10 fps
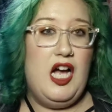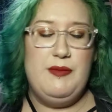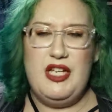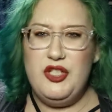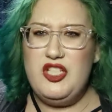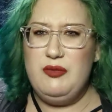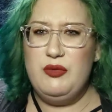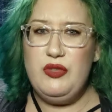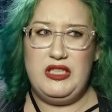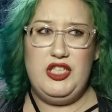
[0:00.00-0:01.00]
Um, I used to
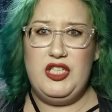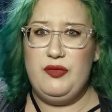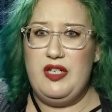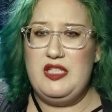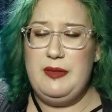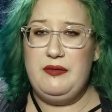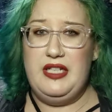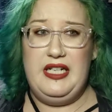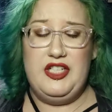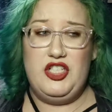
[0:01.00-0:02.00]
be really good at resume
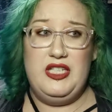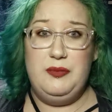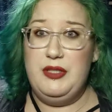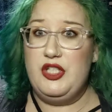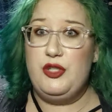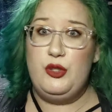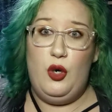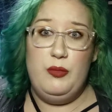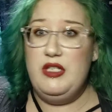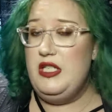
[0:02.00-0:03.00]
writing. It just, it'd been
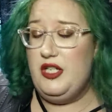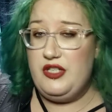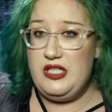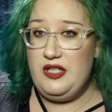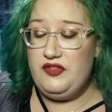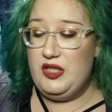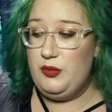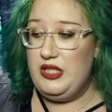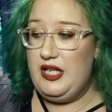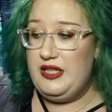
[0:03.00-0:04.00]
so many years since I've
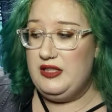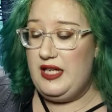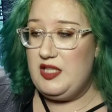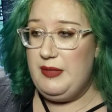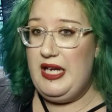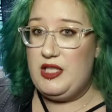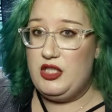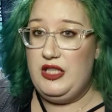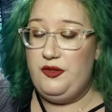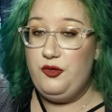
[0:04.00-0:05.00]
done one. the last time I
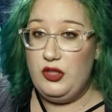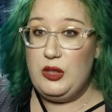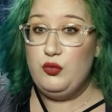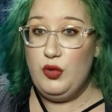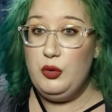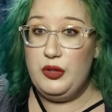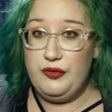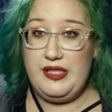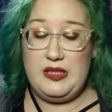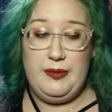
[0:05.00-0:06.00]
actually like full out wrote
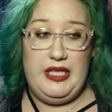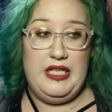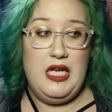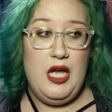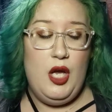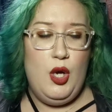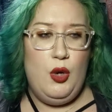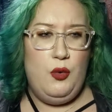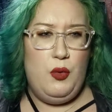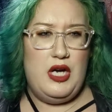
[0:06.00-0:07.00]
a resume
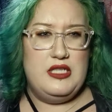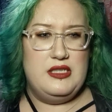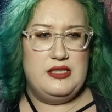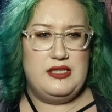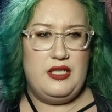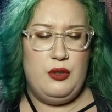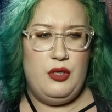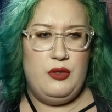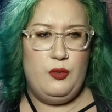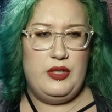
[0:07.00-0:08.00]
was
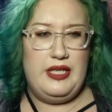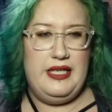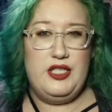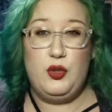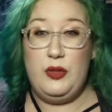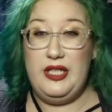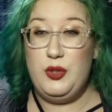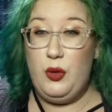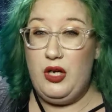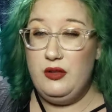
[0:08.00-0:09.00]
when in
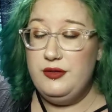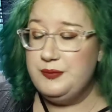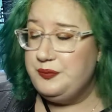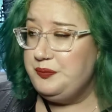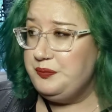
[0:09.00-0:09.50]
2012